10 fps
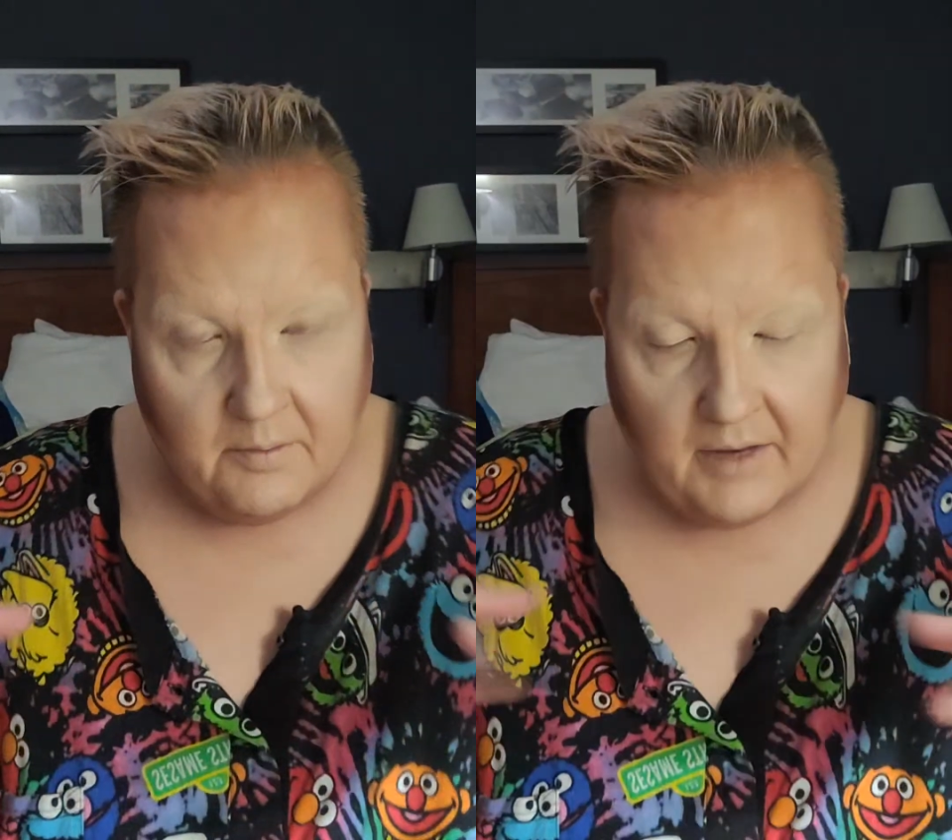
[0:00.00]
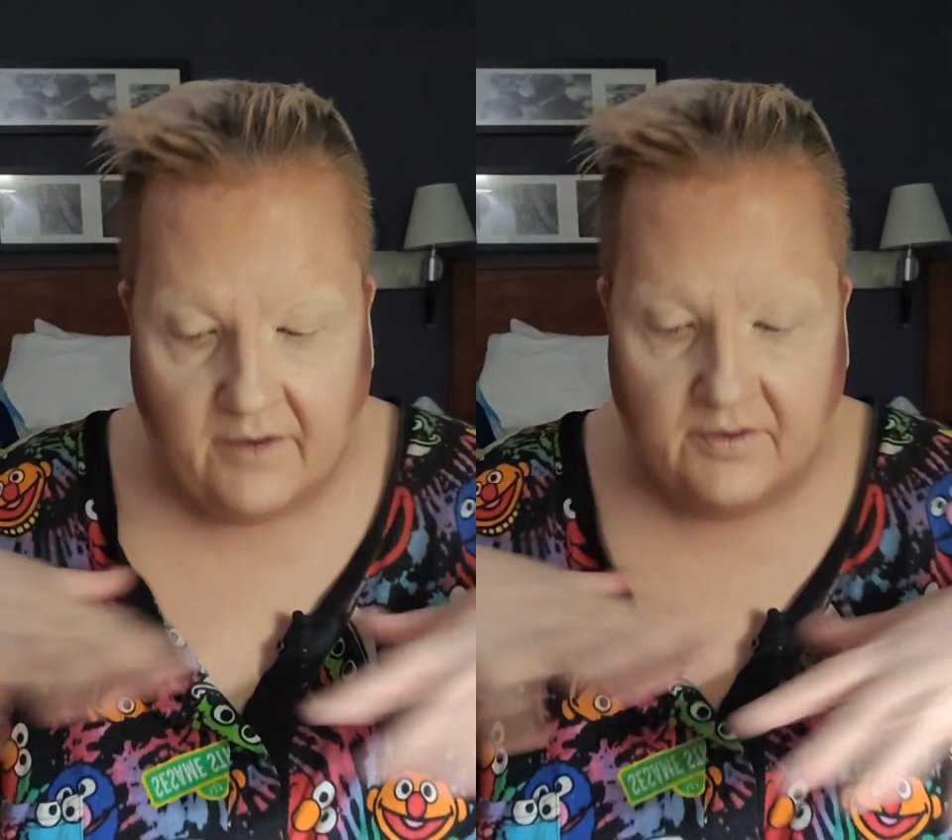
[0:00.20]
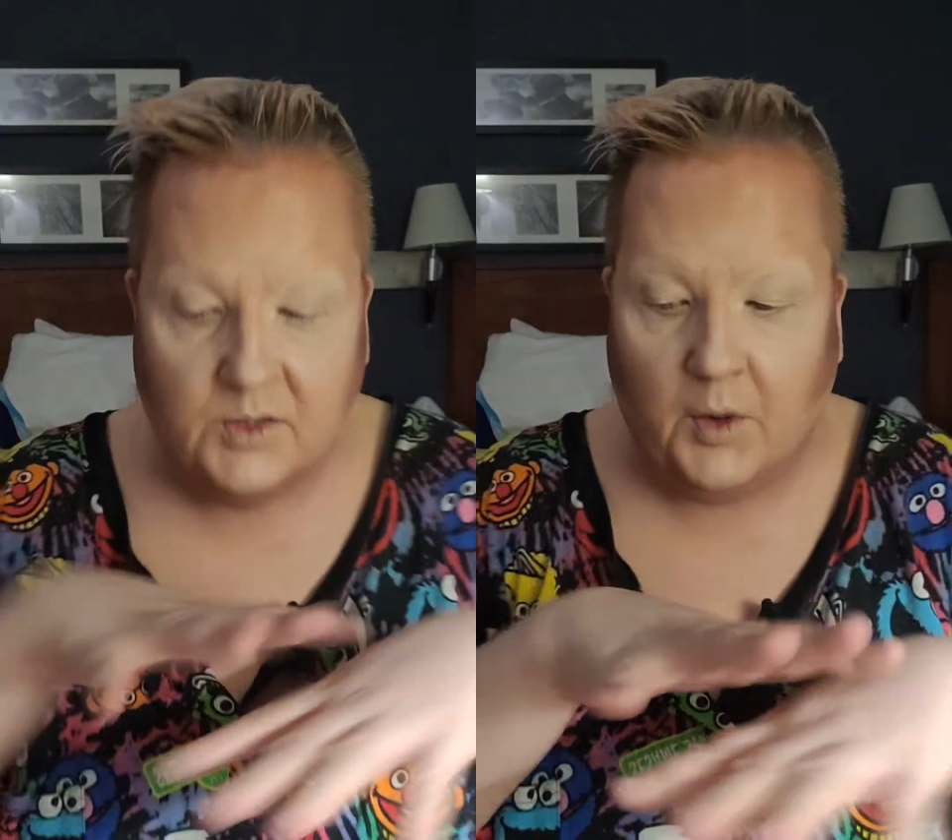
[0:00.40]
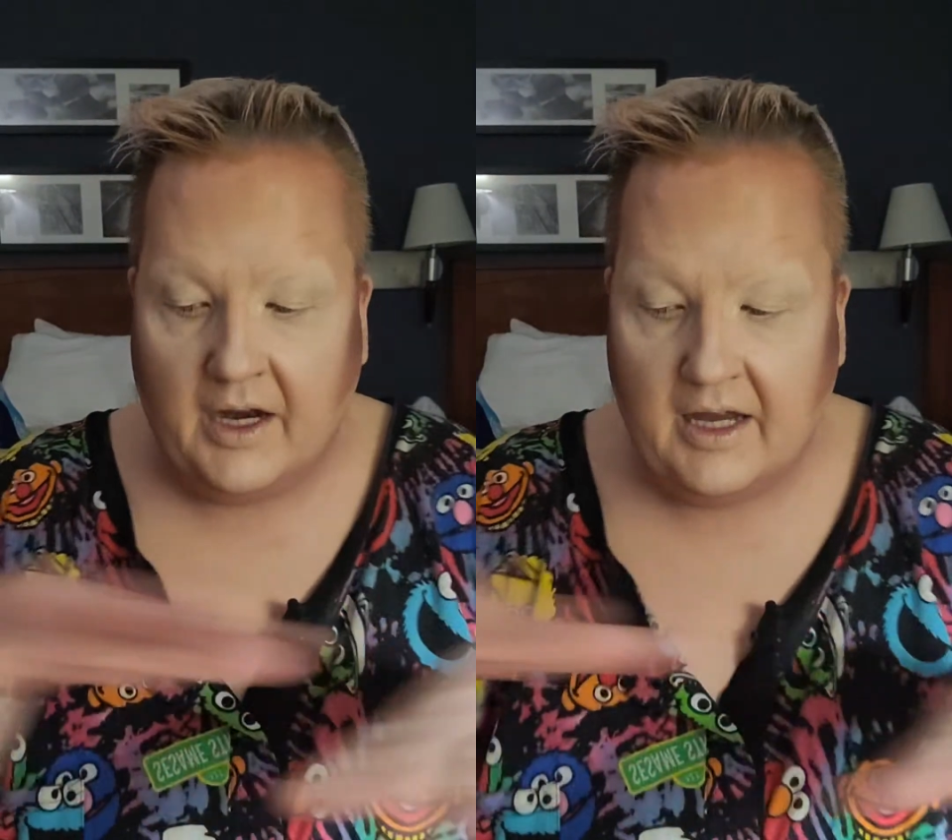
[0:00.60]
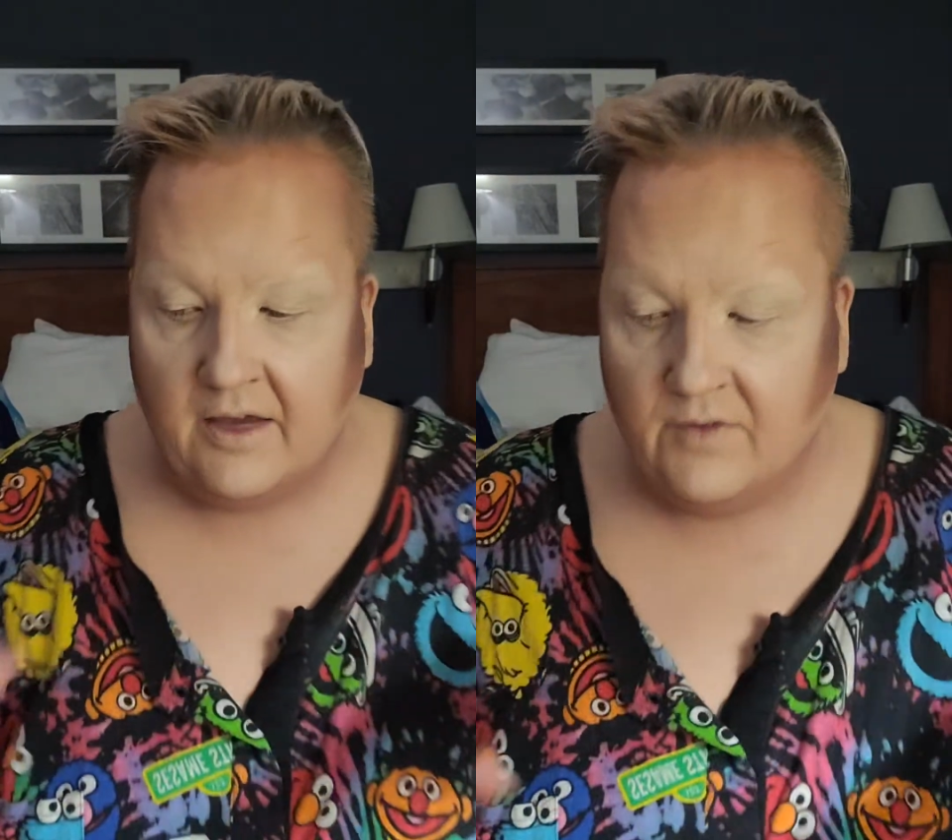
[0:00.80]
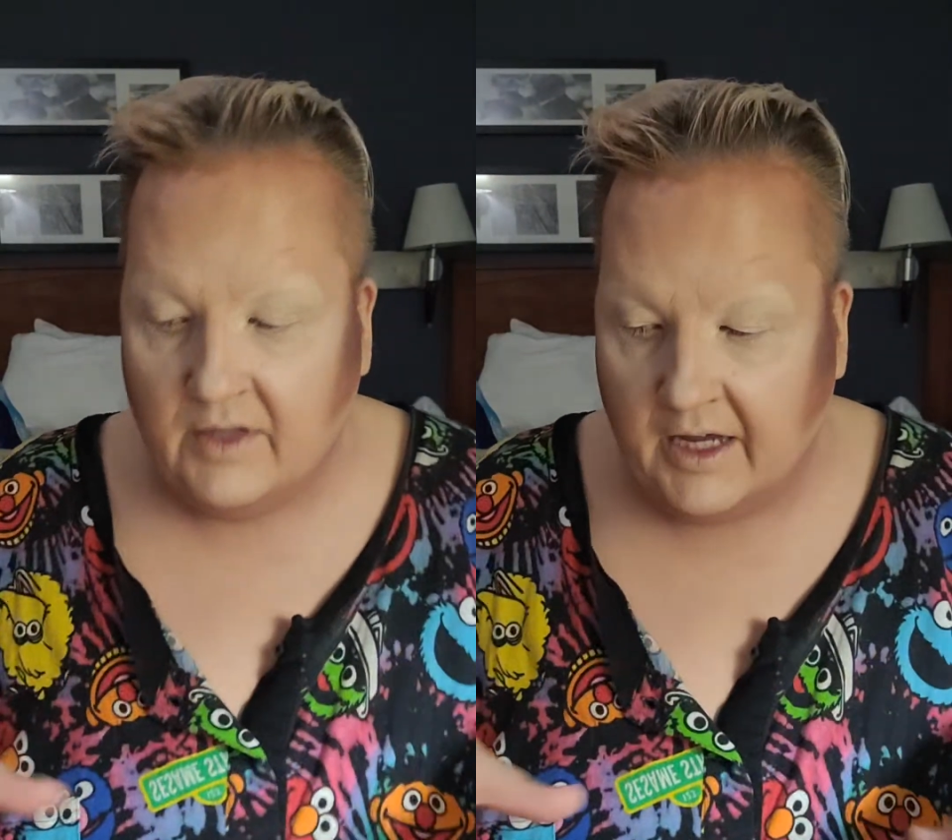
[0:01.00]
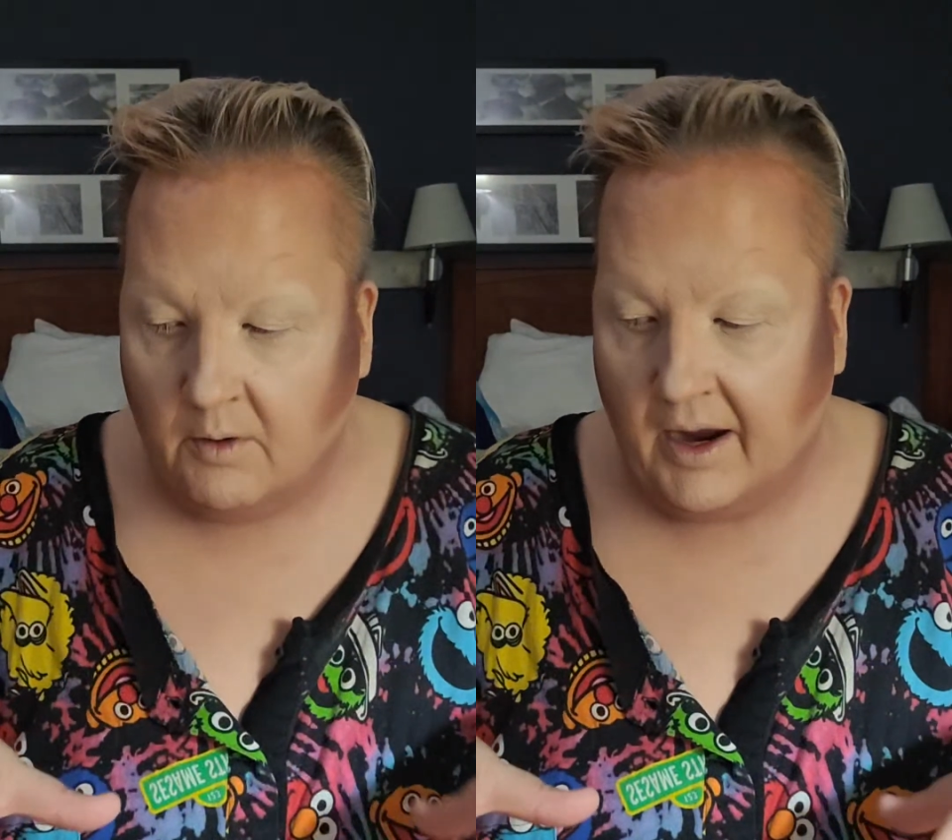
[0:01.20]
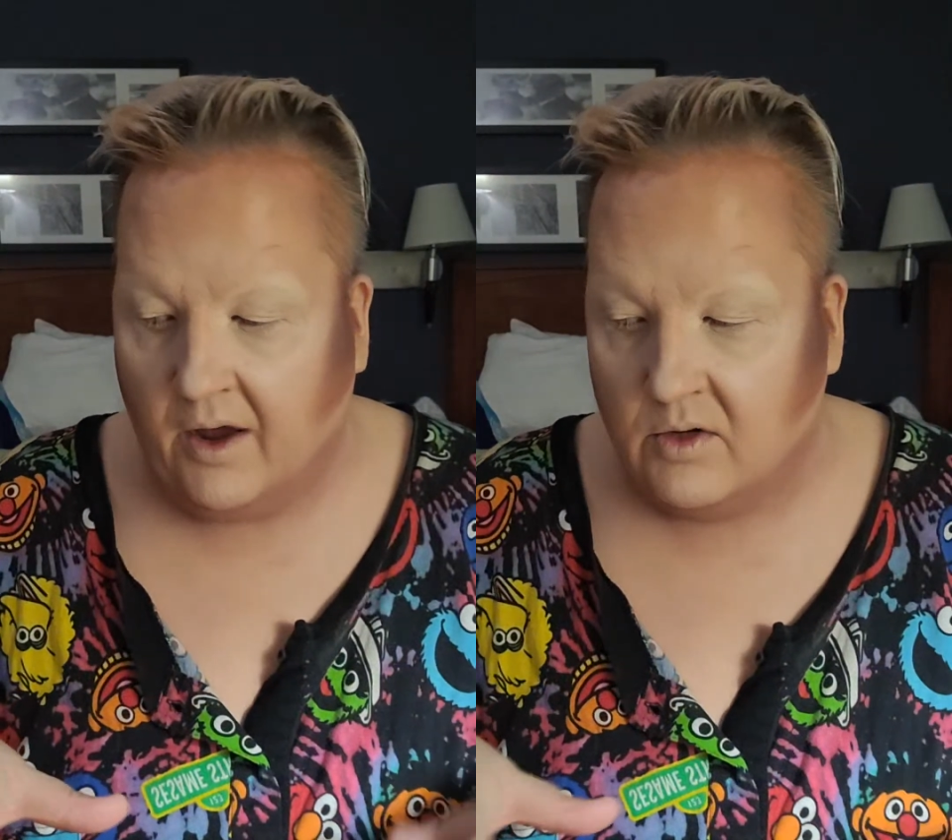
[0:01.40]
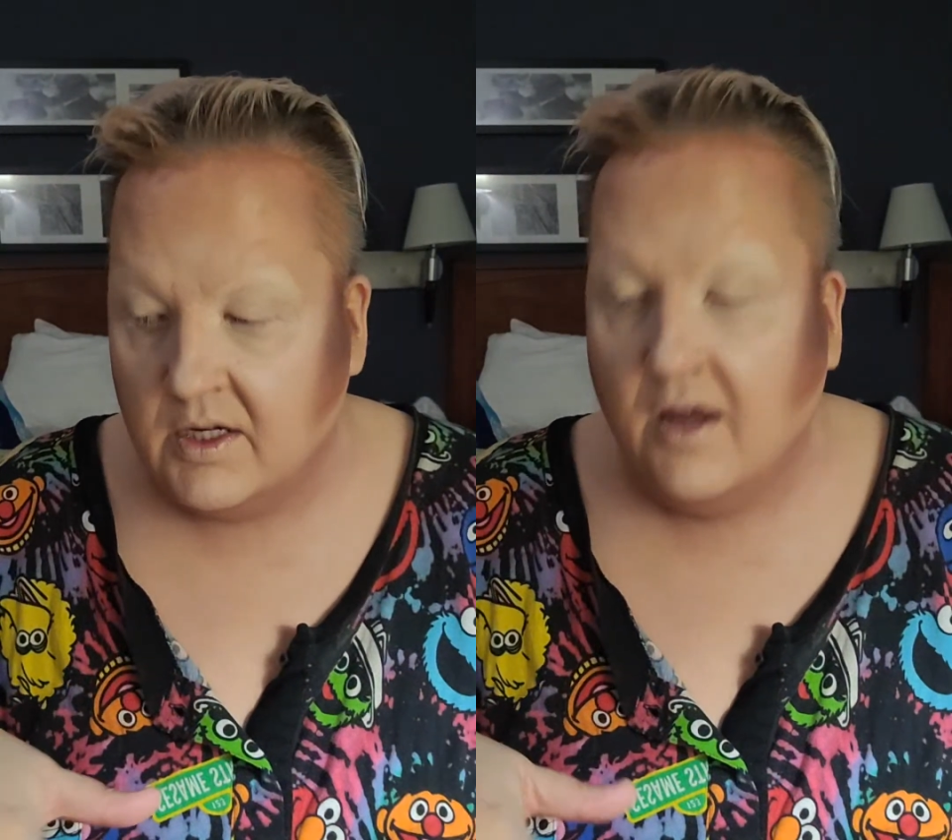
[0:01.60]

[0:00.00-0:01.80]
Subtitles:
kind of spread evenly around.